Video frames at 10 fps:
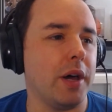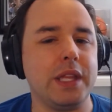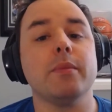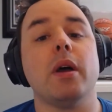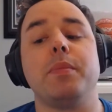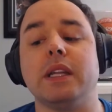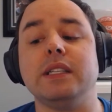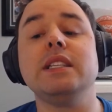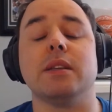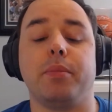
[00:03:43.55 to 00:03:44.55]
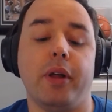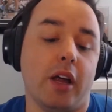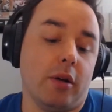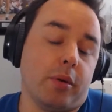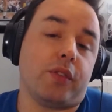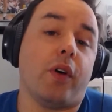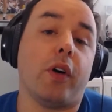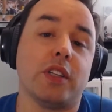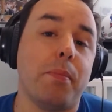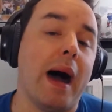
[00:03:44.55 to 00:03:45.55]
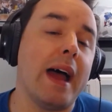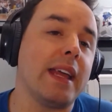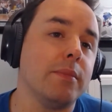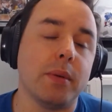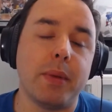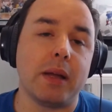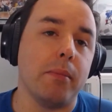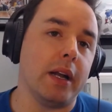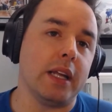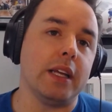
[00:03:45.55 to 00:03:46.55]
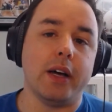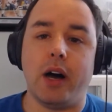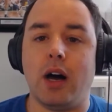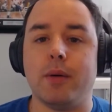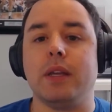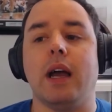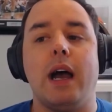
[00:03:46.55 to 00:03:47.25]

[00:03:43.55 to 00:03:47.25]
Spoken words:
I think he might be a decent player, but as far as buying him to make money in the hobby,